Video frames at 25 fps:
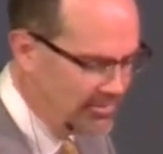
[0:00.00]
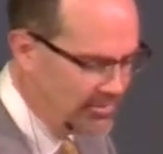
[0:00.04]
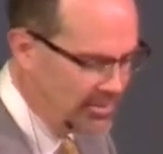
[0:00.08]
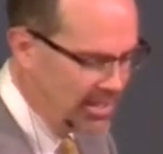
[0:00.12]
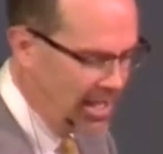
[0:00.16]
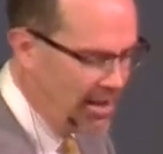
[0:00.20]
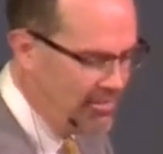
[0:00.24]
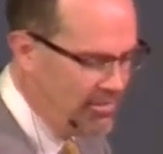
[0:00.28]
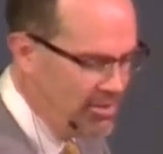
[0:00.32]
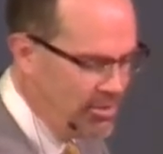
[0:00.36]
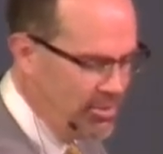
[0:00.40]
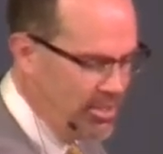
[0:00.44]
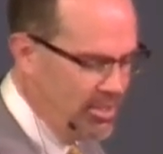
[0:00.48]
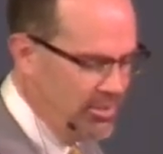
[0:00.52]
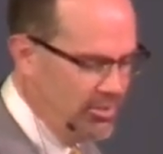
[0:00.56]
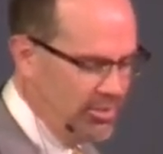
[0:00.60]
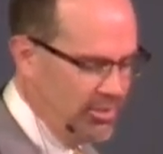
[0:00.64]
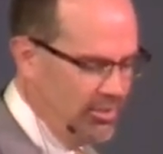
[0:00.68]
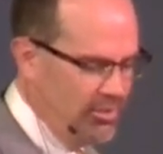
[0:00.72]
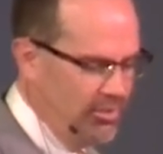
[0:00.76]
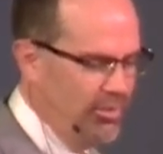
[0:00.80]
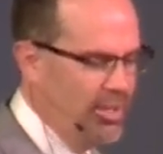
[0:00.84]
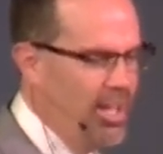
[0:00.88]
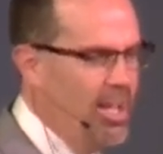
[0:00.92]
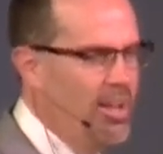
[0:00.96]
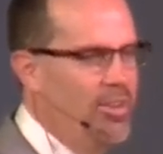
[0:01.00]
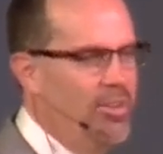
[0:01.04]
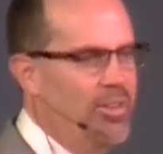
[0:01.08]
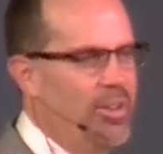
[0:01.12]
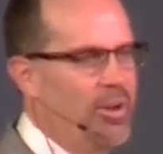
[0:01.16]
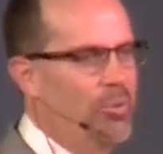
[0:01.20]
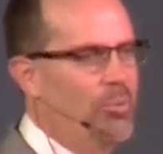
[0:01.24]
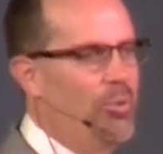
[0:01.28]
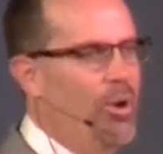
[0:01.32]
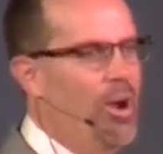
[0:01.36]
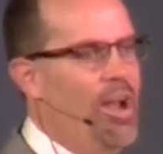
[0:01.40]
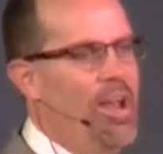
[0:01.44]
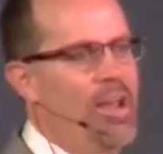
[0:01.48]
Everyone should send their
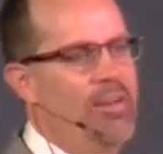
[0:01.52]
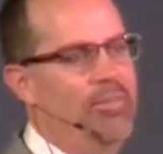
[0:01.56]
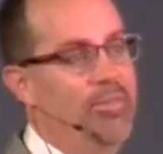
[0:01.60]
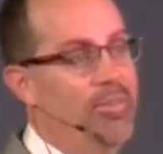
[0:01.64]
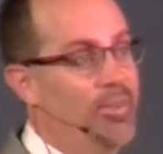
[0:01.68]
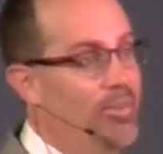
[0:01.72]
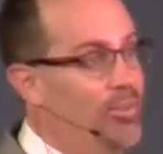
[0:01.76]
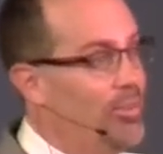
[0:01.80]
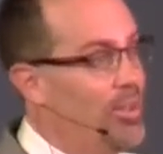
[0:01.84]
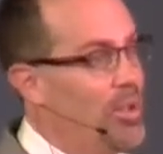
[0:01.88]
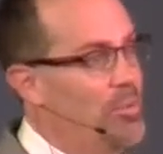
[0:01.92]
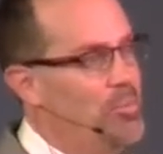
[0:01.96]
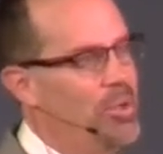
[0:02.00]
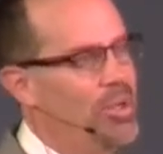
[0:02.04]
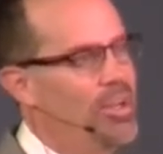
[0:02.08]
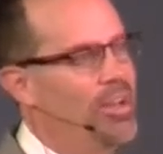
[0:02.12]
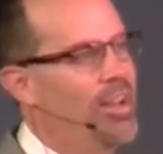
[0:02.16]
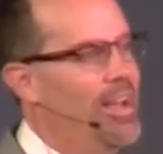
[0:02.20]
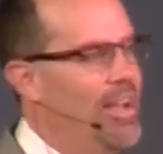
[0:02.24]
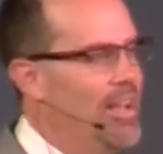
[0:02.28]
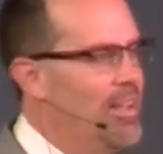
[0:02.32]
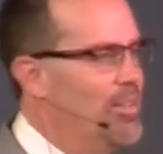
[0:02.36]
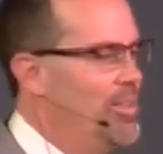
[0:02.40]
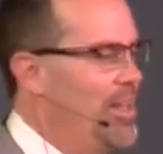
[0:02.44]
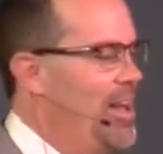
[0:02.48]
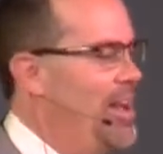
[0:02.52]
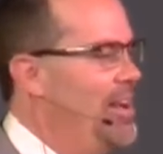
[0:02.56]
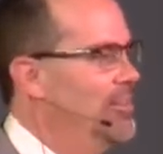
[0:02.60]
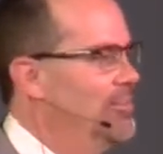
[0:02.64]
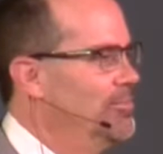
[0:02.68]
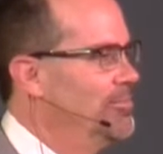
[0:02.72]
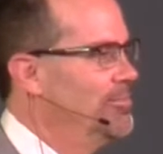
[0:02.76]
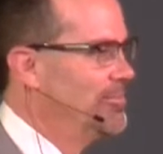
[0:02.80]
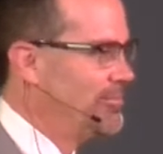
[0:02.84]
wife to someone like that.